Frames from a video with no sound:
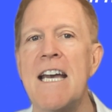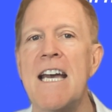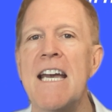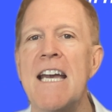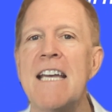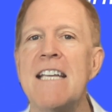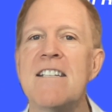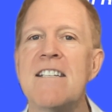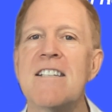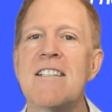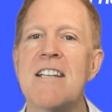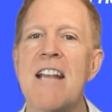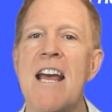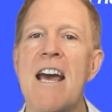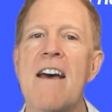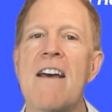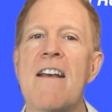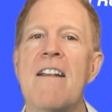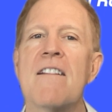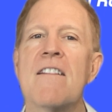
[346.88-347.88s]

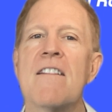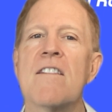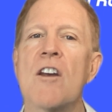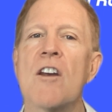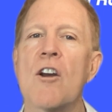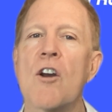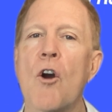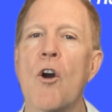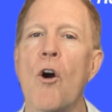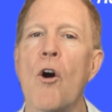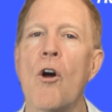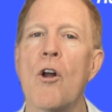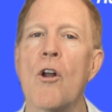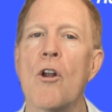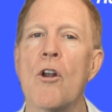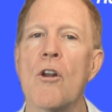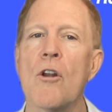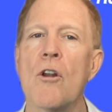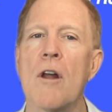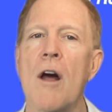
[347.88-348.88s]
Instead, the
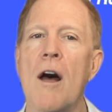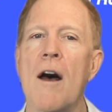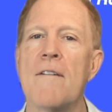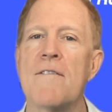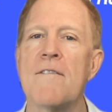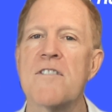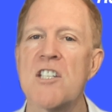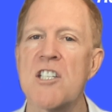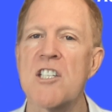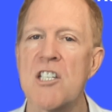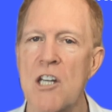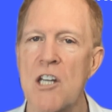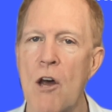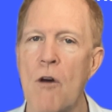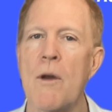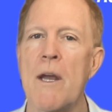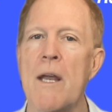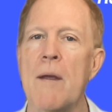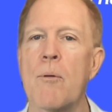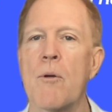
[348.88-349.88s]
goal of
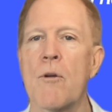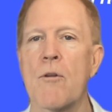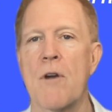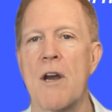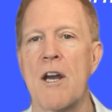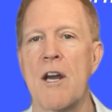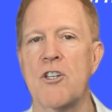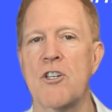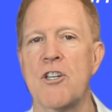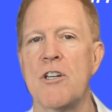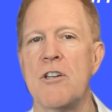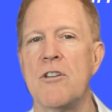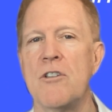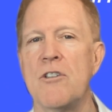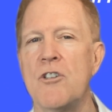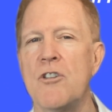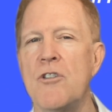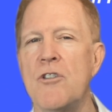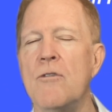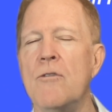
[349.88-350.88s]
slowing progression
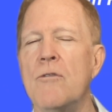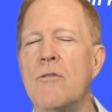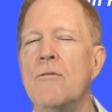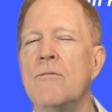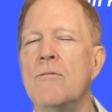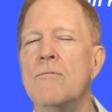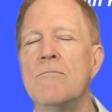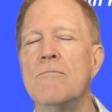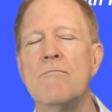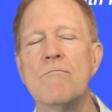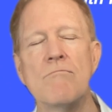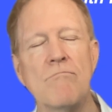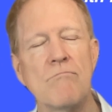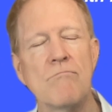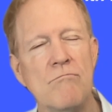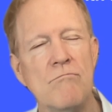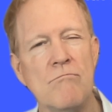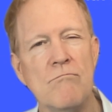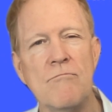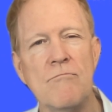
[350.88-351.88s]
to
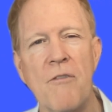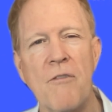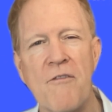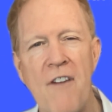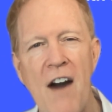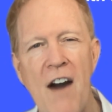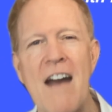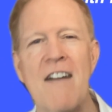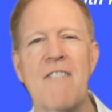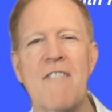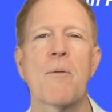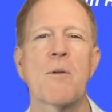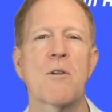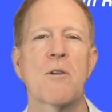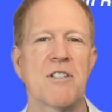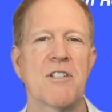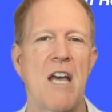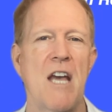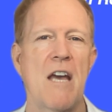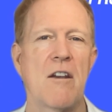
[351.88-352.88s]
5%
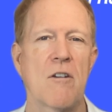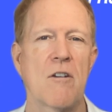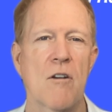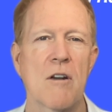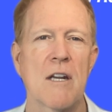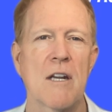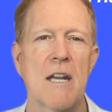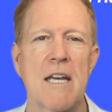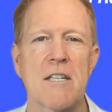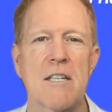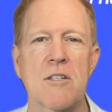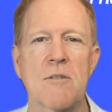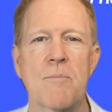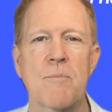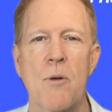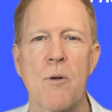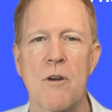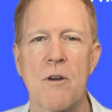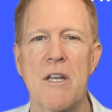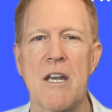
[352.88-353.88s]
mm, or less
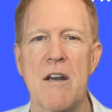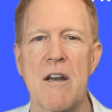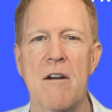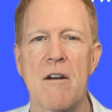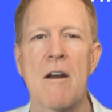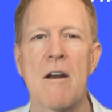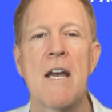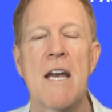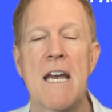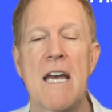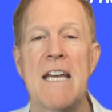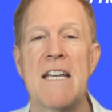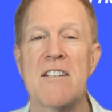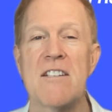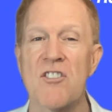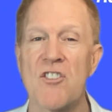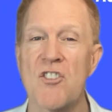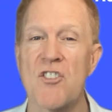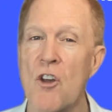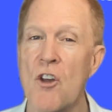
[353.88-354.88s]
per year is
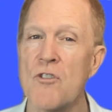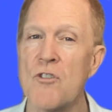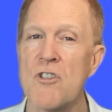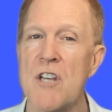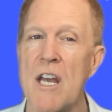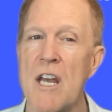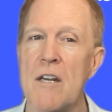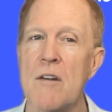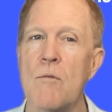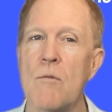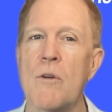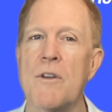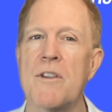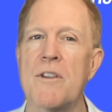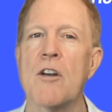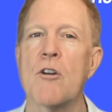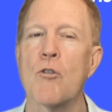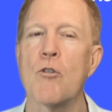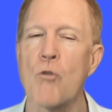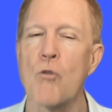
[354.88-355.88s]
associated with a
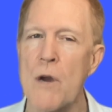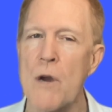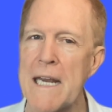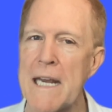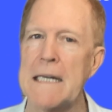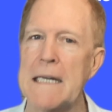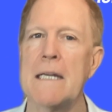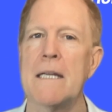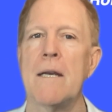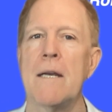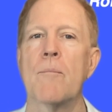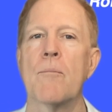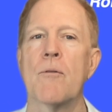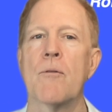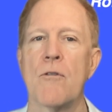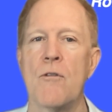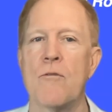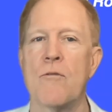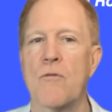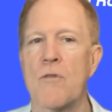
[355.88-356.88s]
greatly
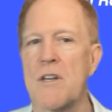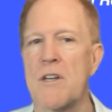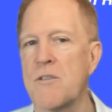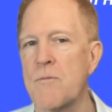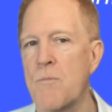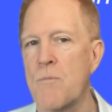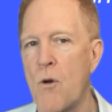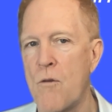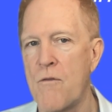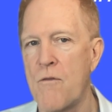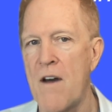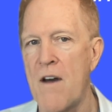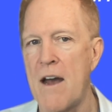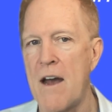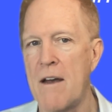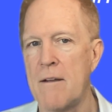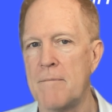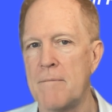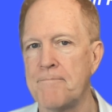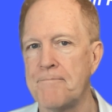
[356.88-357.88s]
improved risk
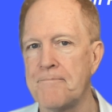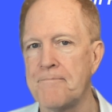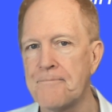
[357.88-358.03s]
profile.